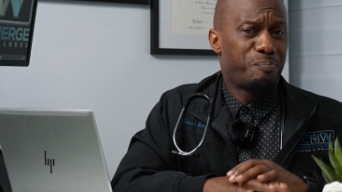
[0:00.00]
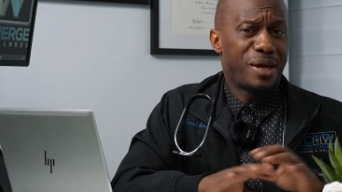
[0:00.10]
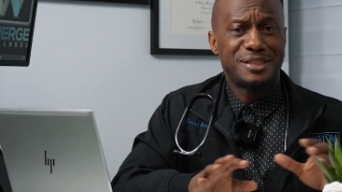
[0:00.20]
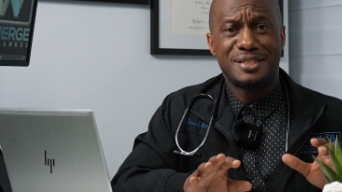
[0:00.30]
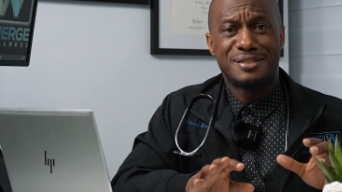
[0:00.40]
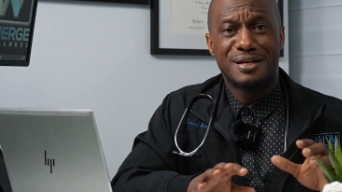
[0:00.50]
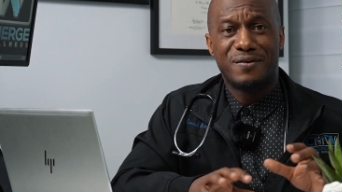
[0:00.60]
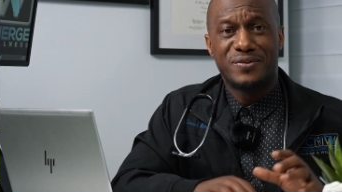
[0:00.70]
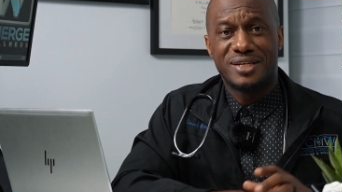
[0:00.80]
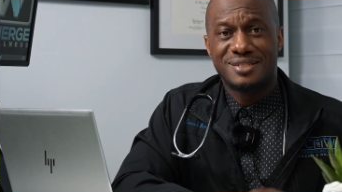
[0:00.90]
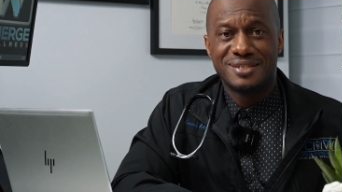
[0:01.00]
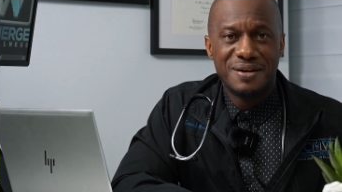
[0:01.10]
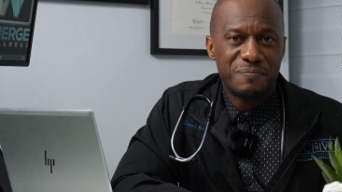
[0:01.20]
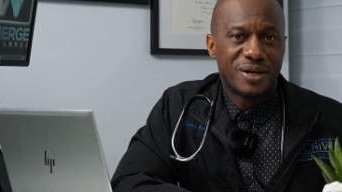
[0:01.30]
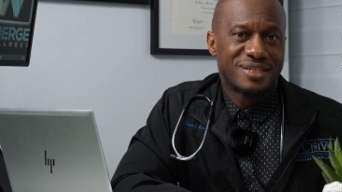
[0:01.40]
patients love this,
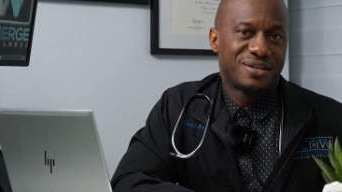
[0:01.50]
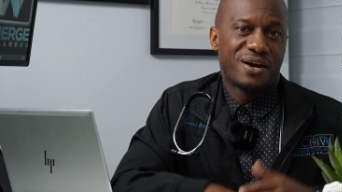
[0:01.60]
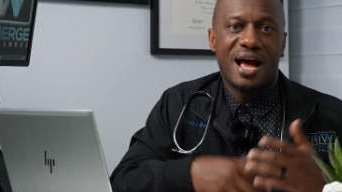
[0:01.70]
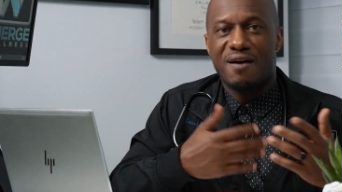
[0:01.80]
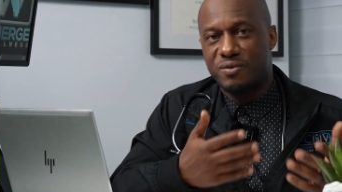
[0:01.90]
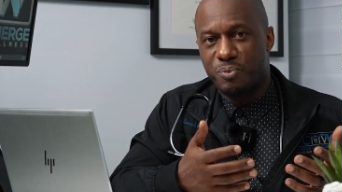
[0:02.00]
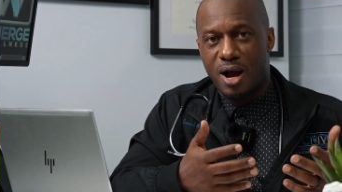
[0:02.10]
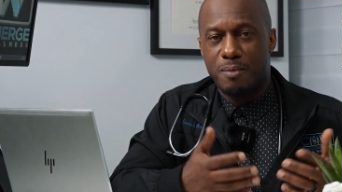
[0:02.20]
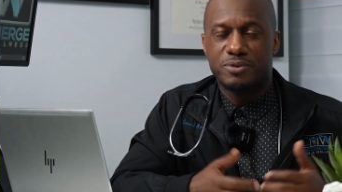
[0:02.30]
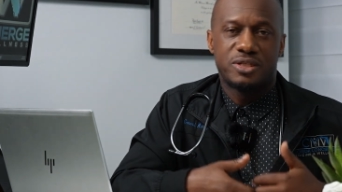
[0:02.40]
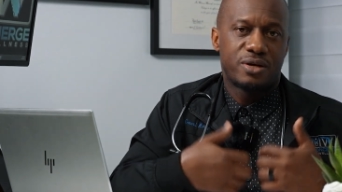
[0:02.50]
because they're not having problems,